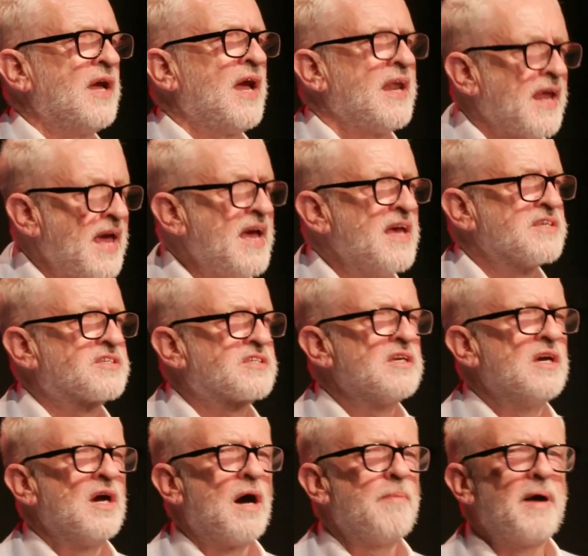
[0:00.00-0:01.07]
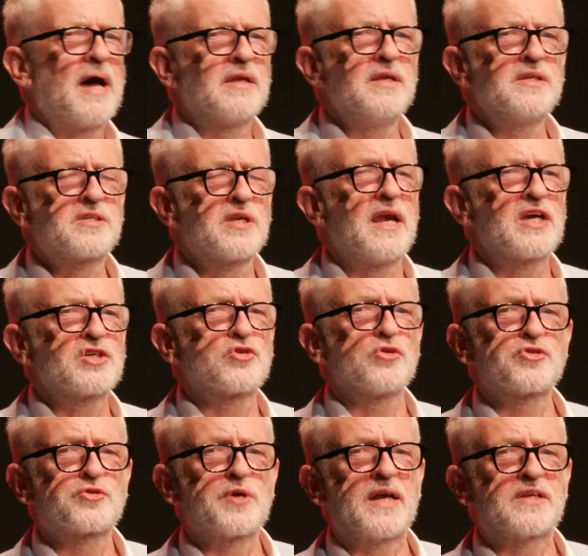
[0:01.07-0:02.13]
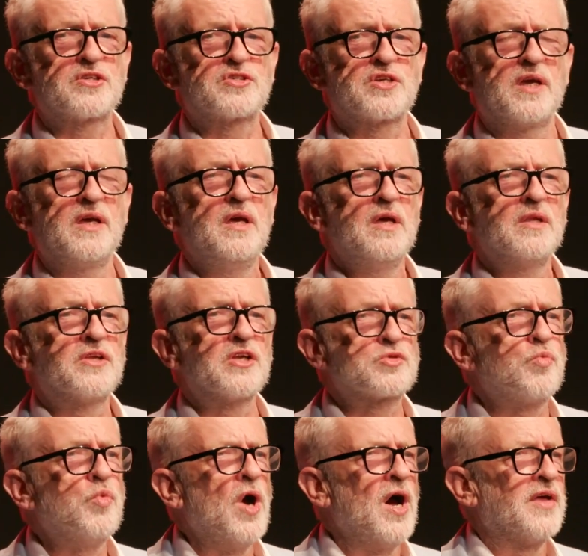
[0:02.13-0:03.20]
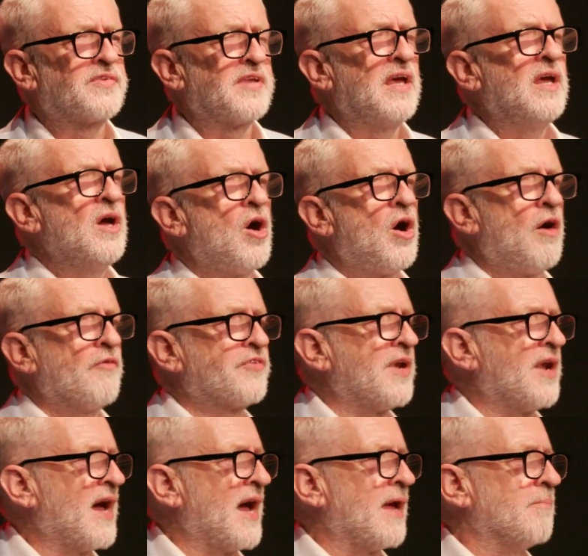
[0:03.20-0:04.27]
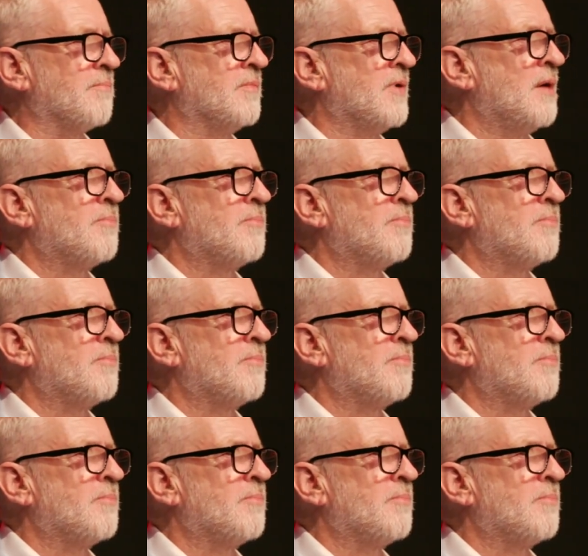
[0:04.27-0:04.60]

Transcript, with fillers: It is about an international strategy that's worthy of the name.